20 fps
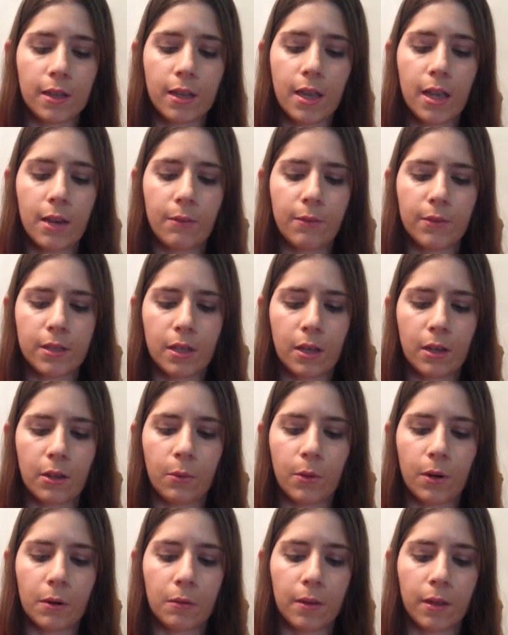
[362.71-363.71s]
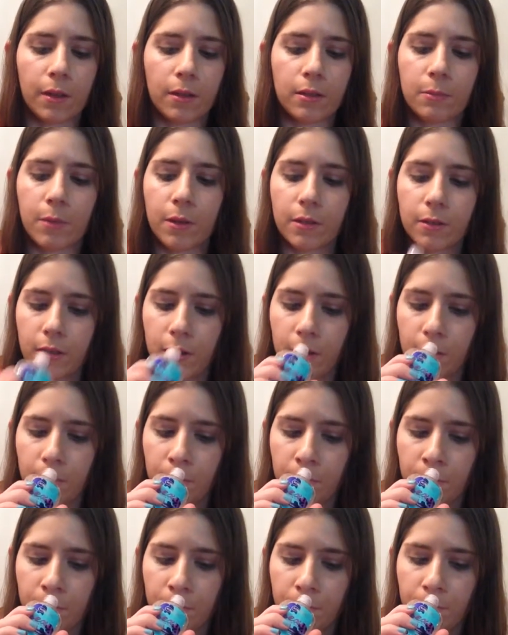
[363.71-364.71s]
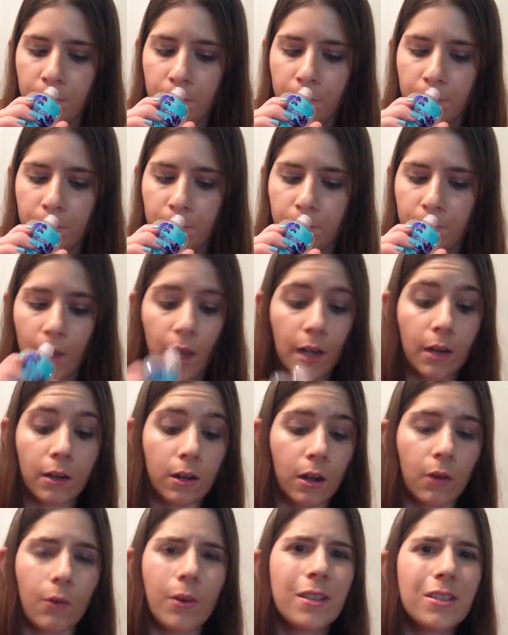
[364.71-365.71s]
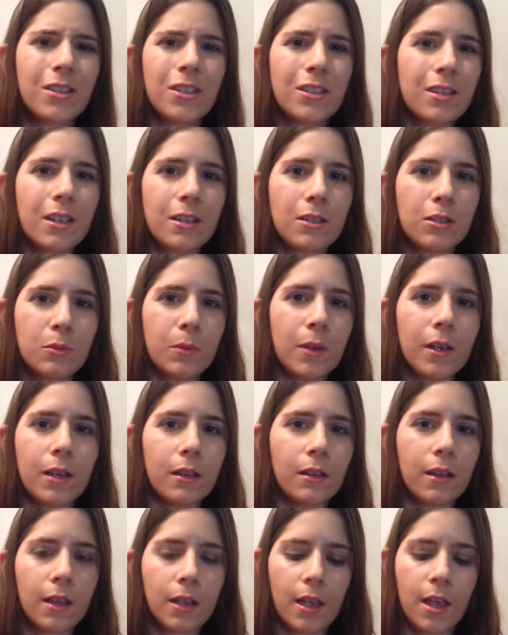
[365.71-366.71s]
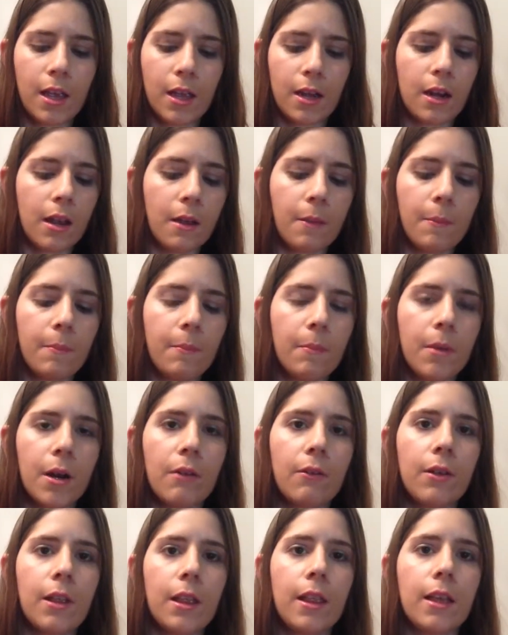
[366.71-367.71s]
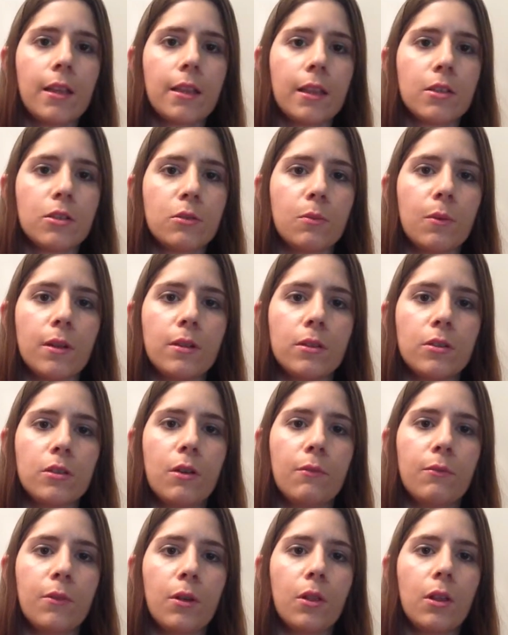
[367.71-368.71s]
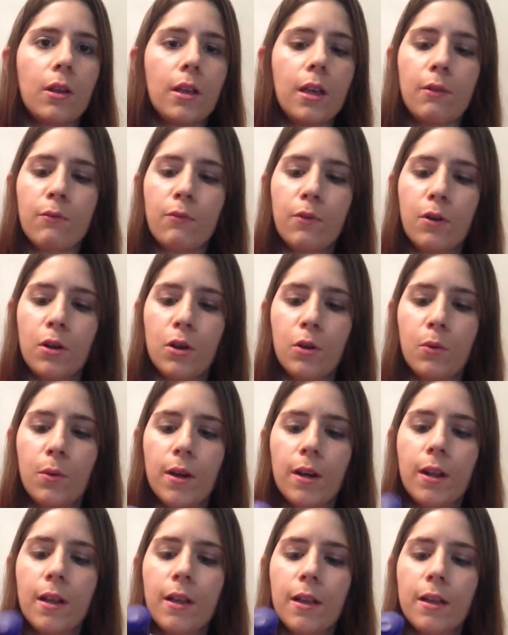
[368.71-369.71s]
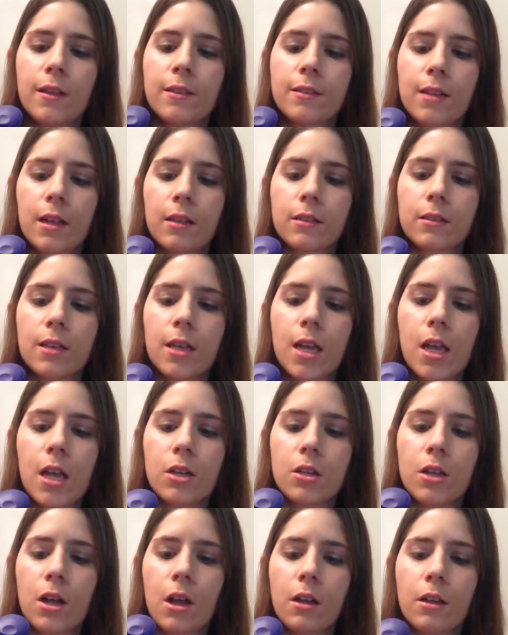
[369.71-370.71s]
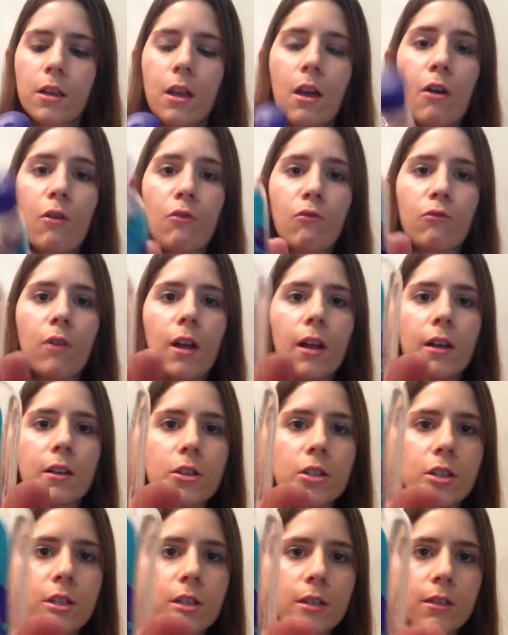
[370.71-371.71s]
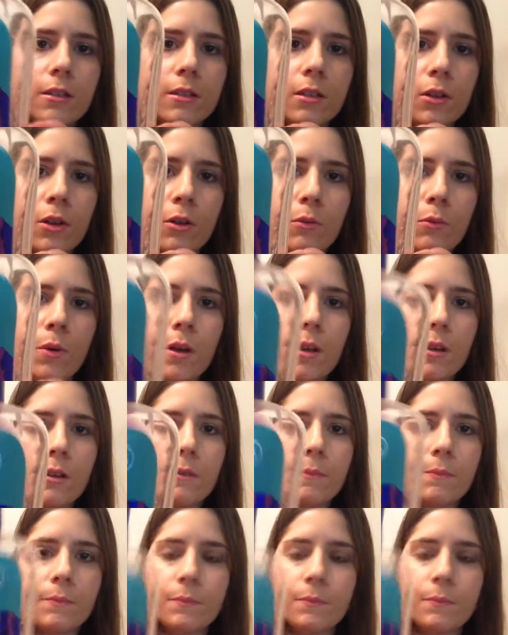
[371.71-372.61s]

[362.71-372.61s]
I can't even tell you what it really smells like. I don't know. It's just like sweet, like candy. But I really like this one. So if you're looking for a new one, Sexy Dahlia Rush is a good one.